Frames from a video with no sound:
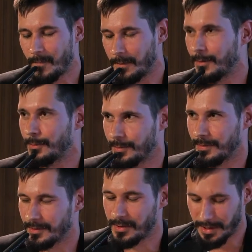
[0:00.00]
No,
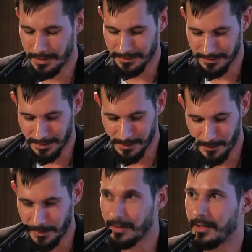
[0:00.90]
it's okay, I'll
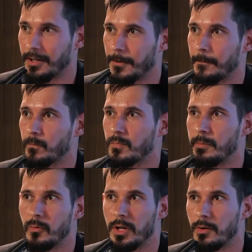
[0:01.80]
respond.
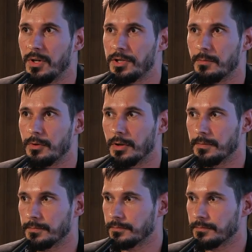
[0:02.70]
Maybe one question more, huh?